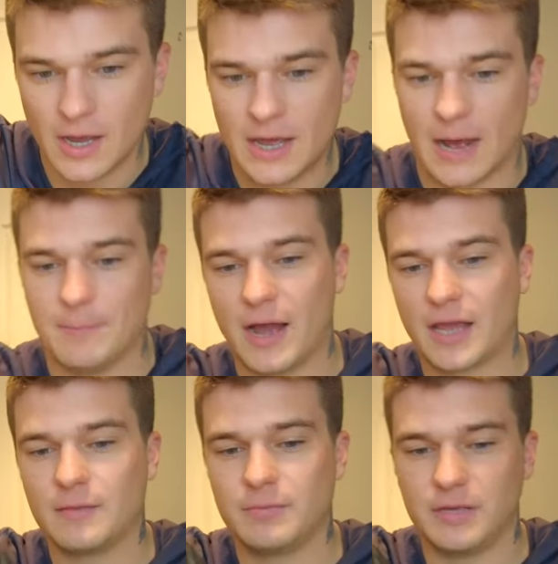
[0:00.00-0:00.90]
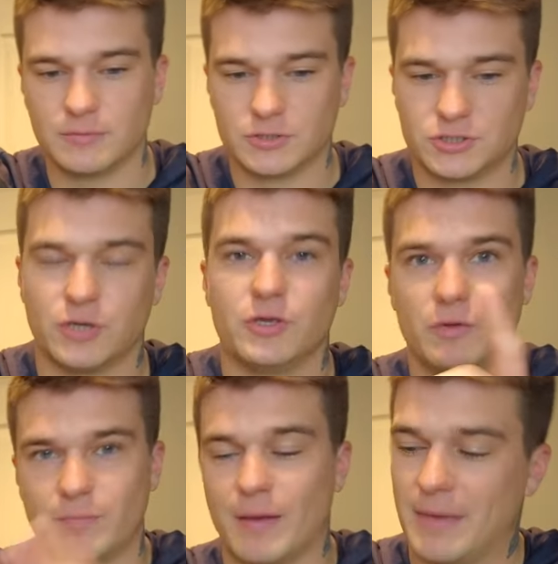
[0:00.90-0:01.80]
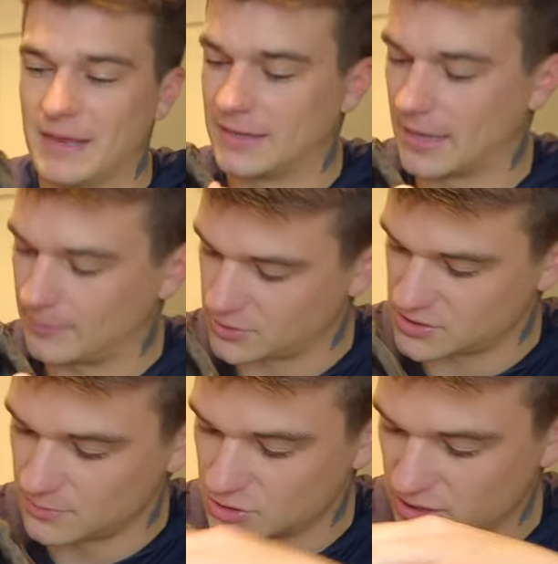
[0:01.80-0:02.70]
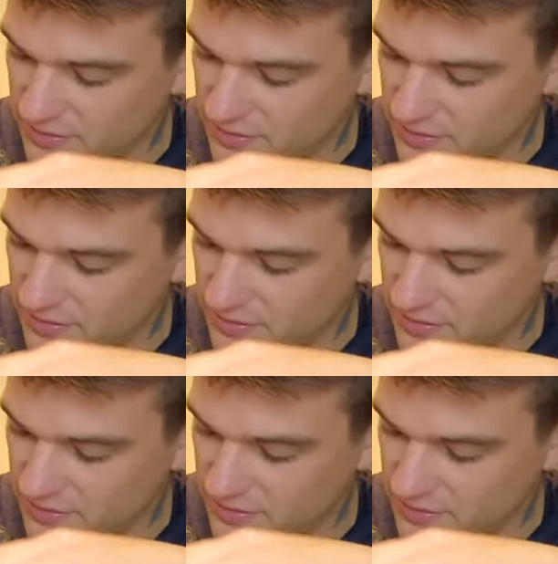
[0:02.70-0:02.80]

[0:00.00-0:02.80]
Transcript: I'm not gonna be able to show you with my main camera, so I'm gonna try to